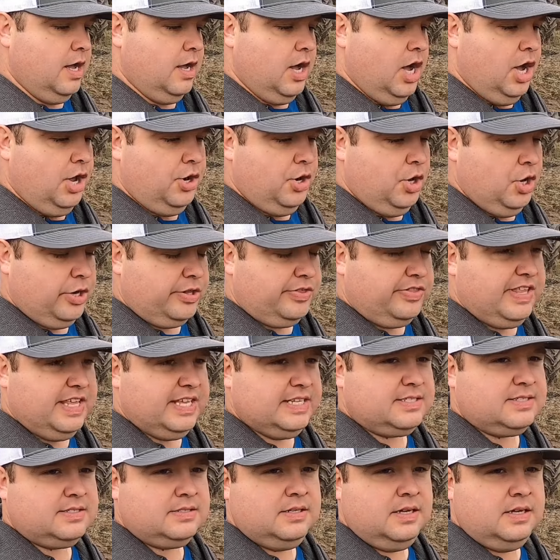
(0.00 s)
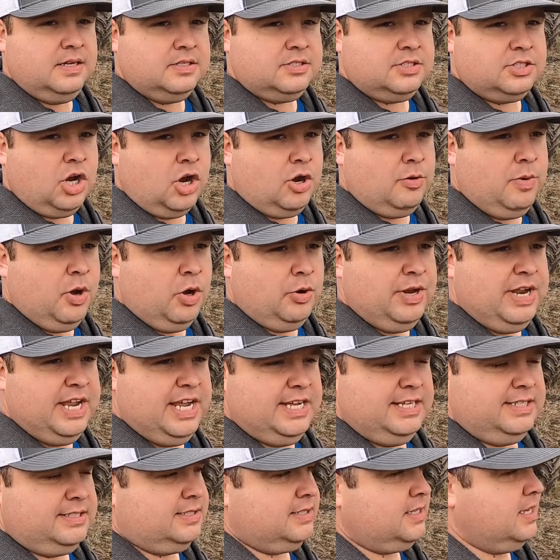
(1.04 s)
Unhook this turbo
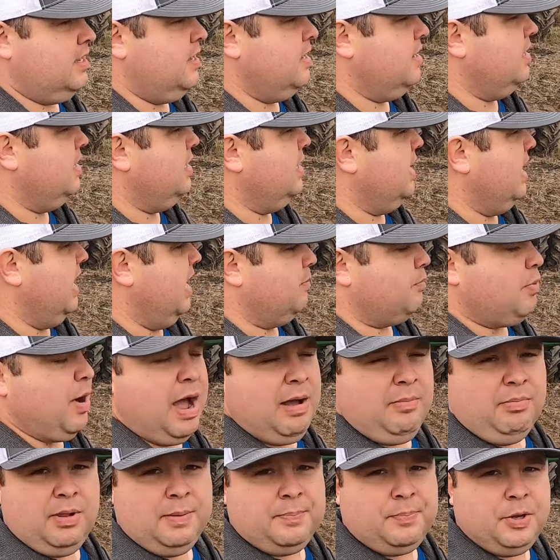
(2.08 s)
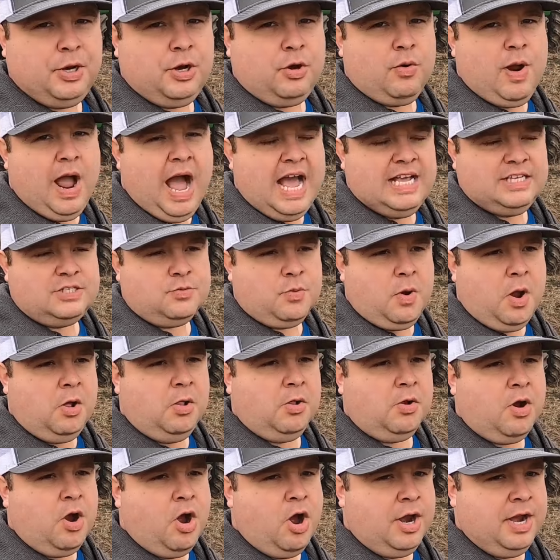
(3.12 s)
disc, probably put a rice
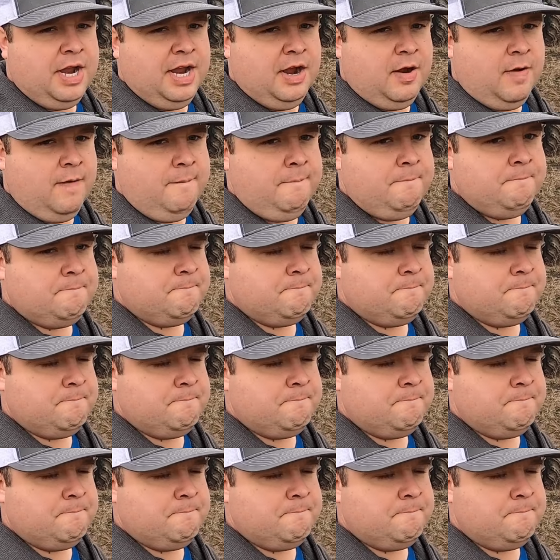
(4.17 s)
roller on here.